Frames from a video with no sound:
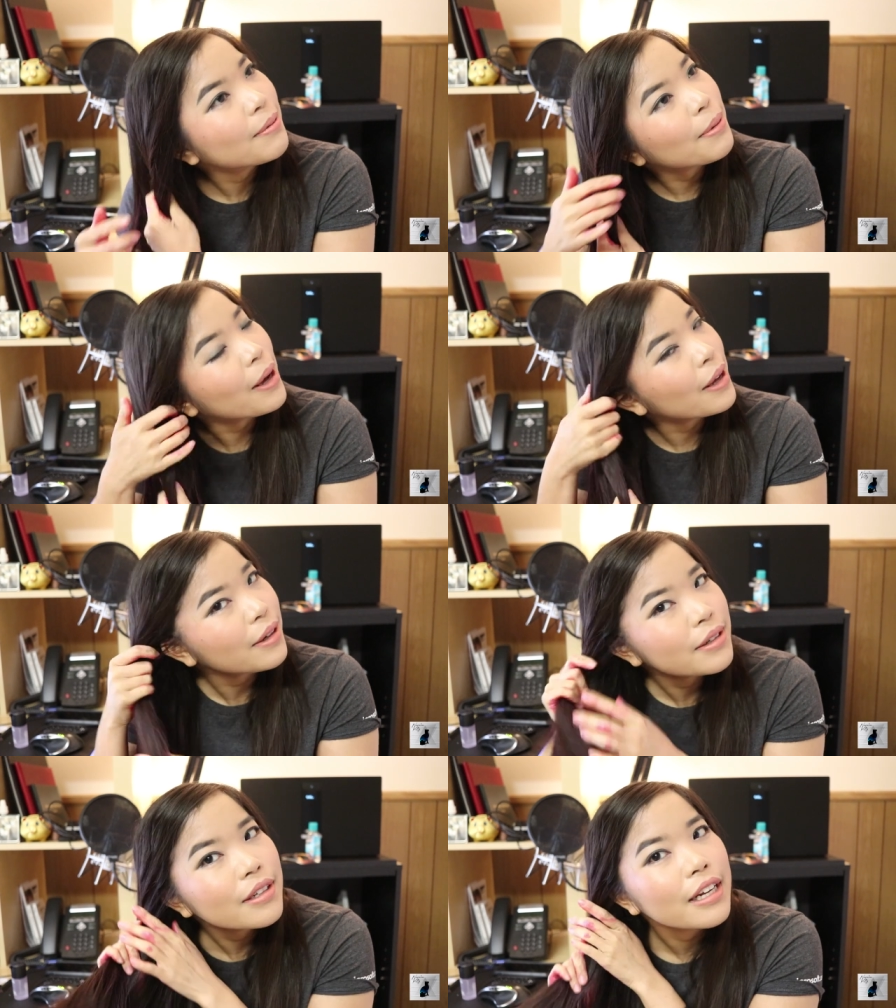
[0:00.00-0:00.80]

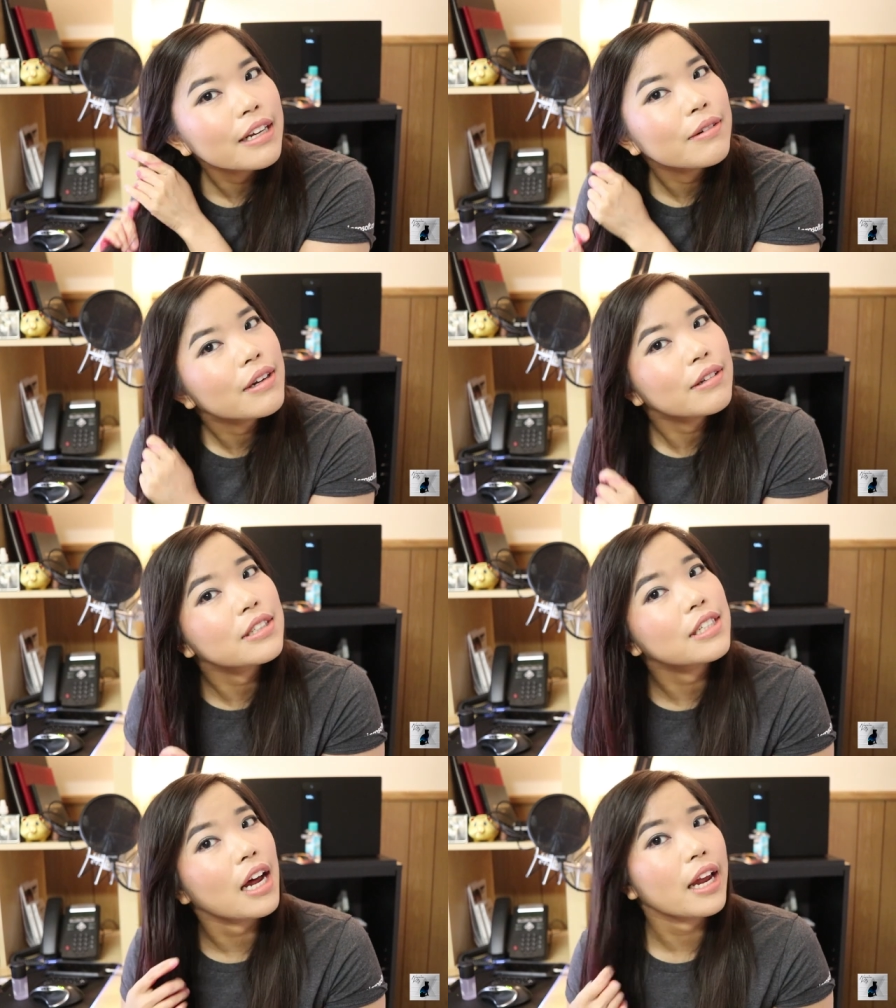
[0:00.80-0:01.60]
but like when I
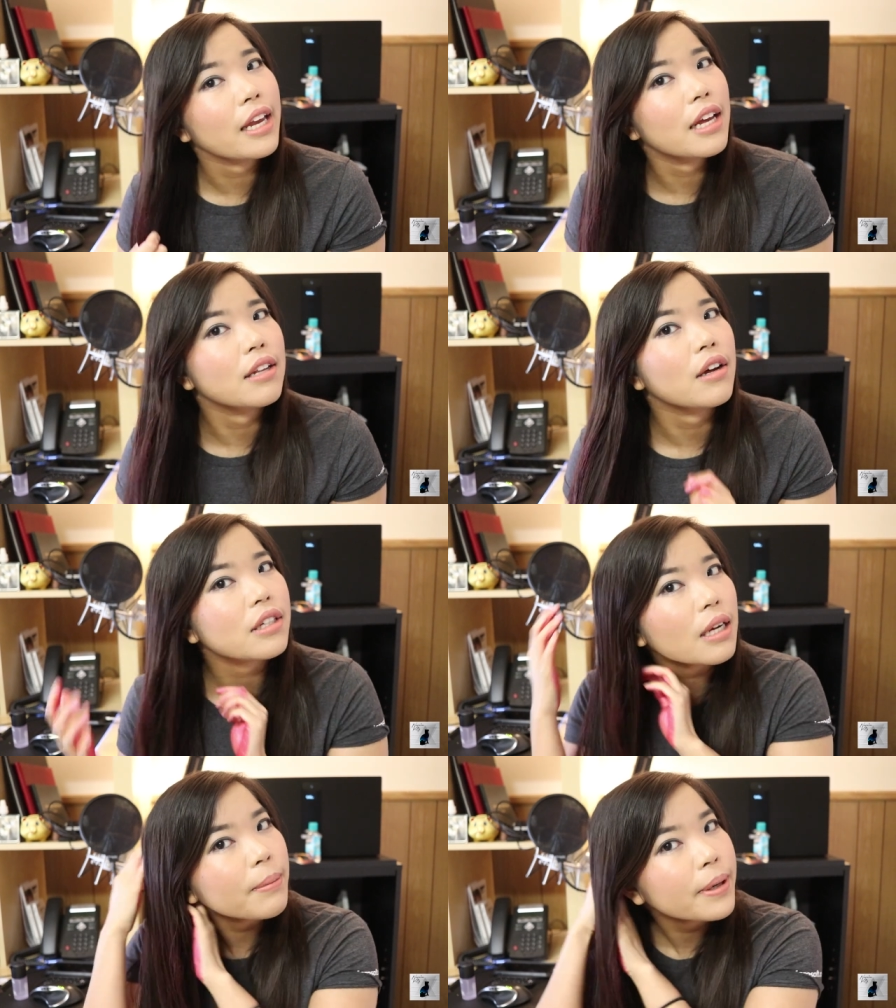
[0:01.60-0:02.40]
was dying a
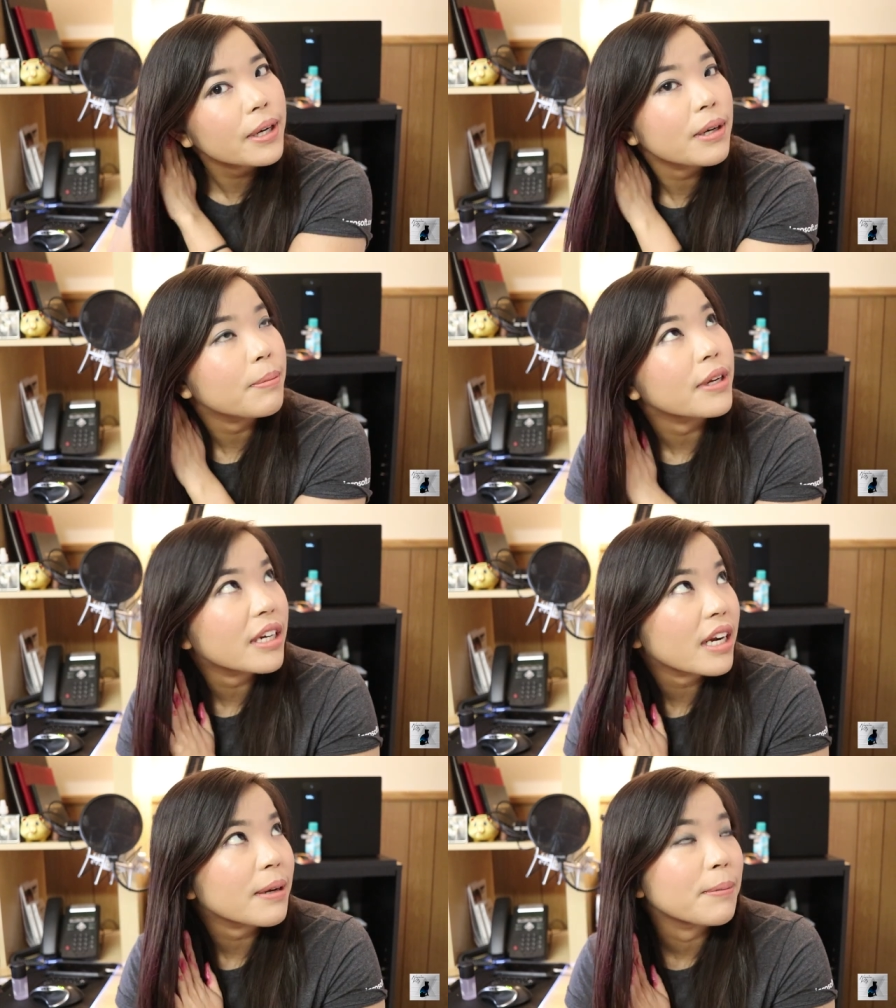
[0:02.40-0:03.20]
long time ago, but
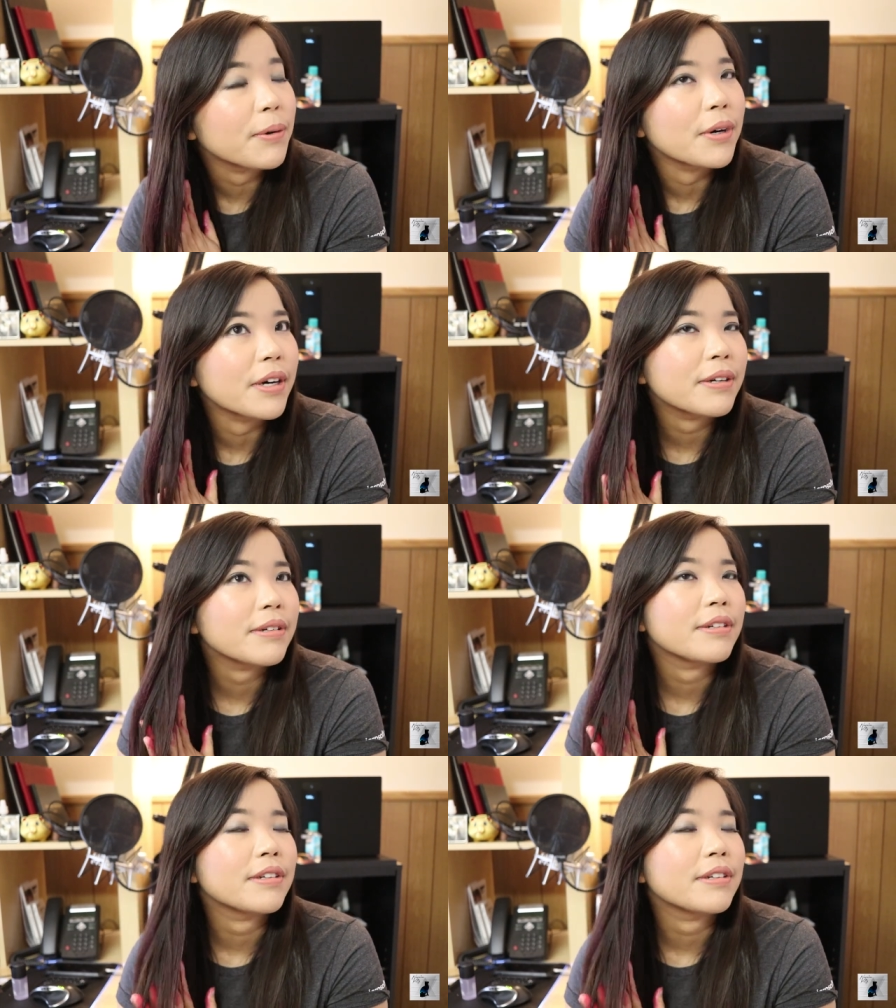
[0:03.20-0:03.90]
not anymore.